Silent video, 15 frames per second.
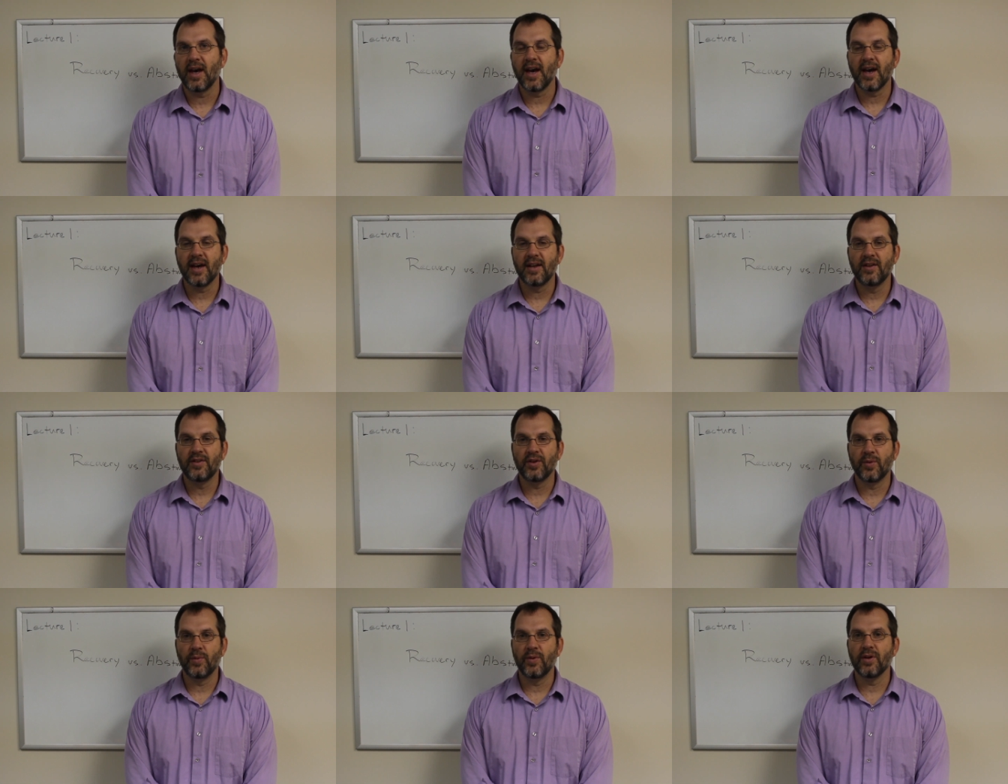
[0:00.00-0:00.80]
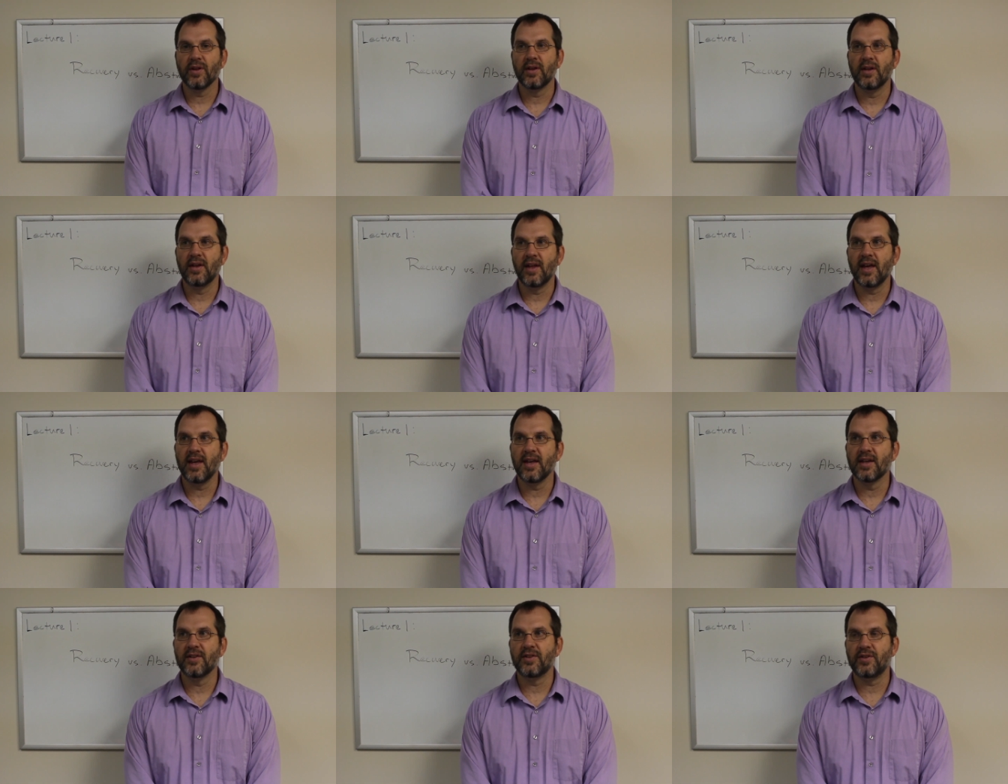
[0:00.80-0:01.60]
added to really
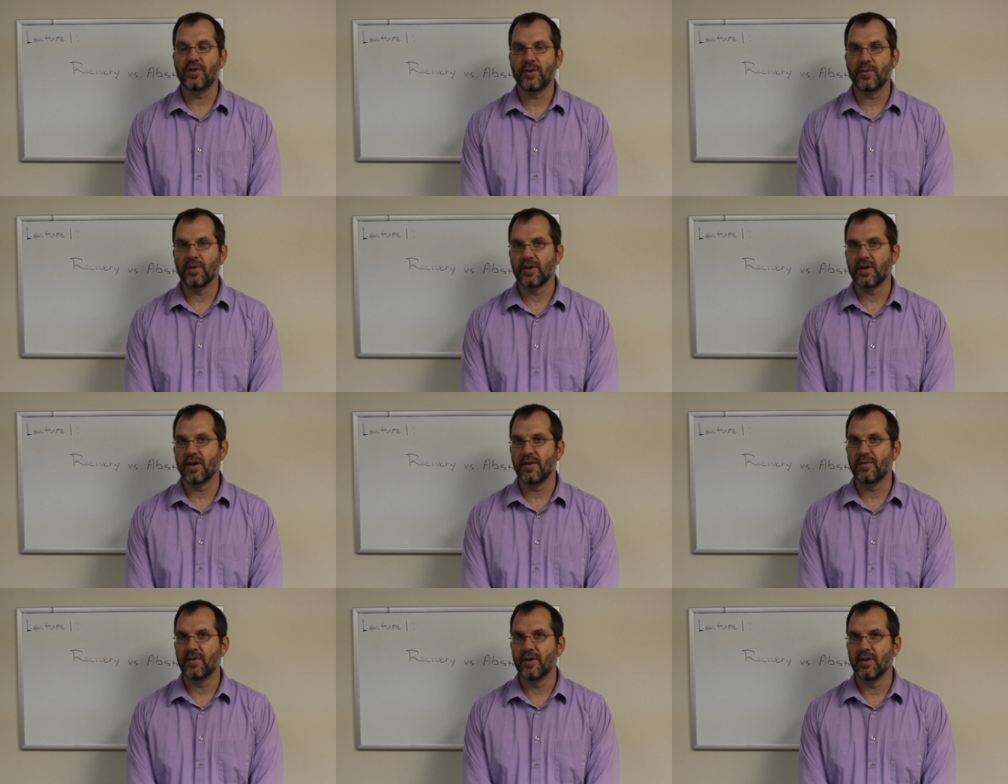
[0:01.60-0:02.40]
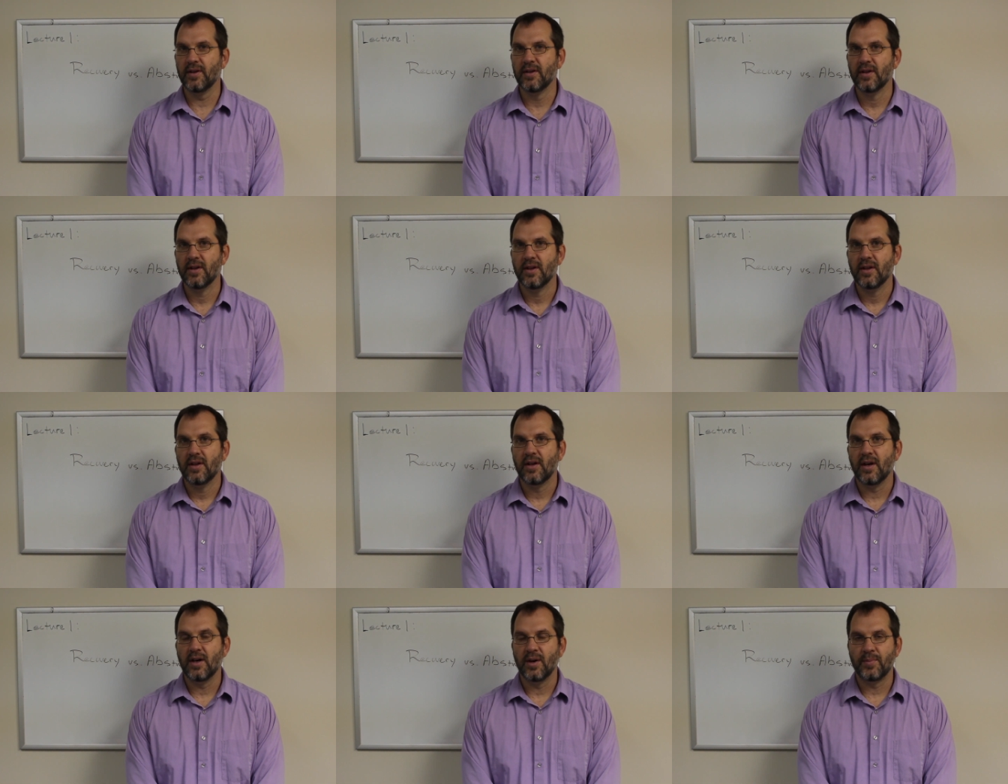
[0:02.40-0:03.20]
enhance your recovery
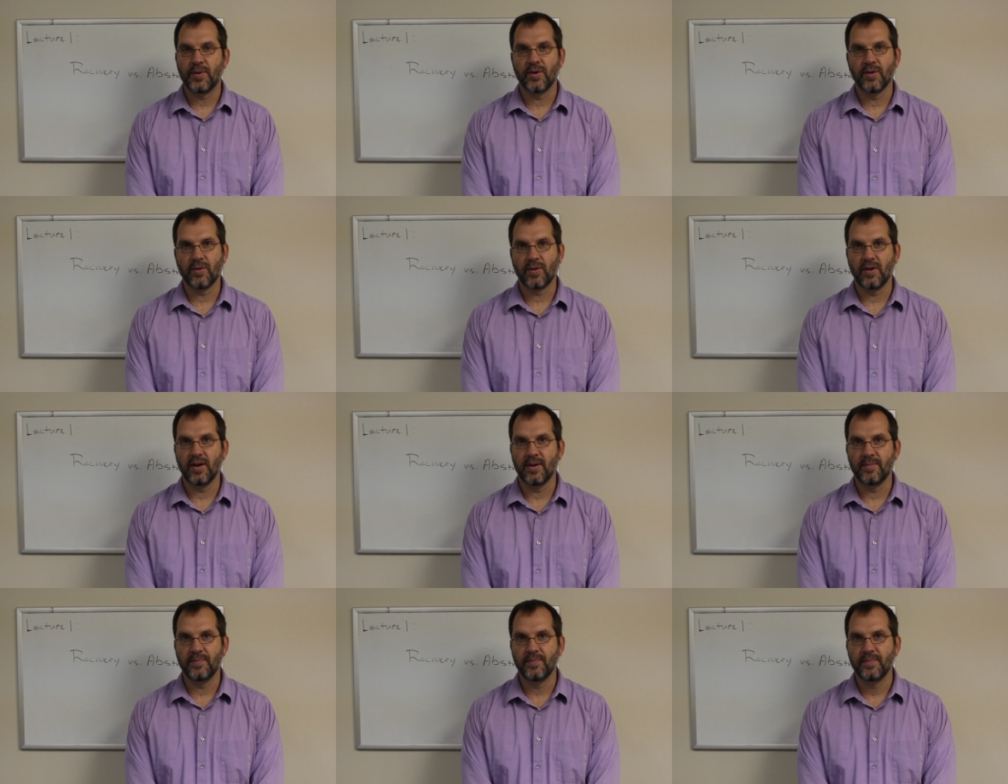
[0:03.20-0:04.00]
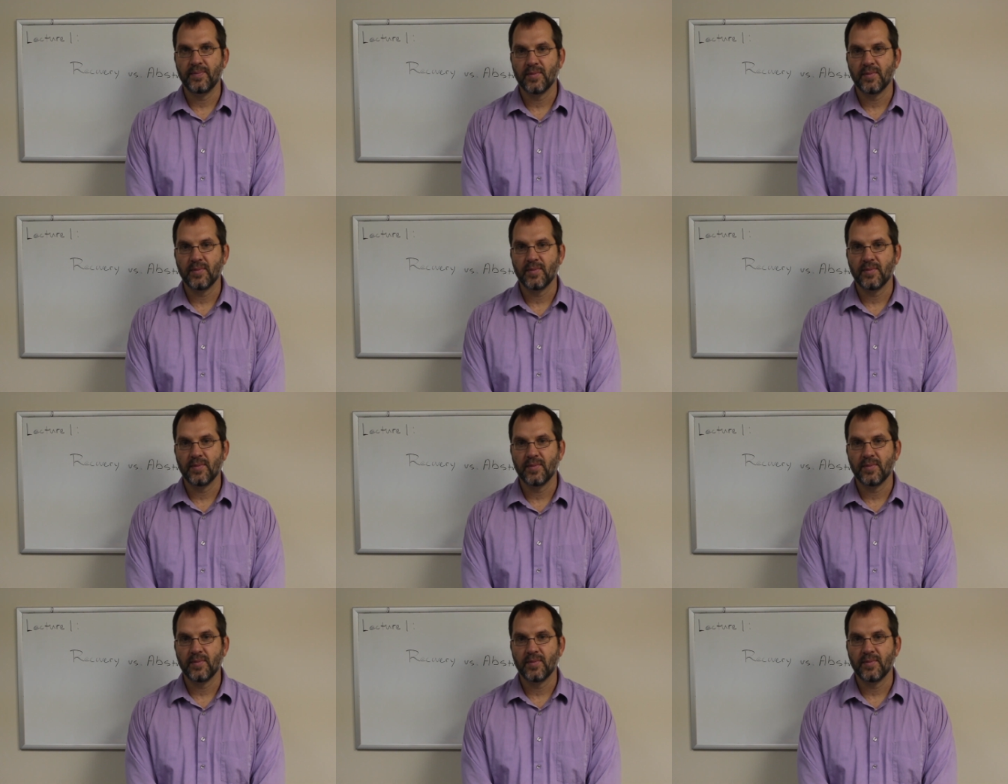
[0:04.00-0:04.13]
program.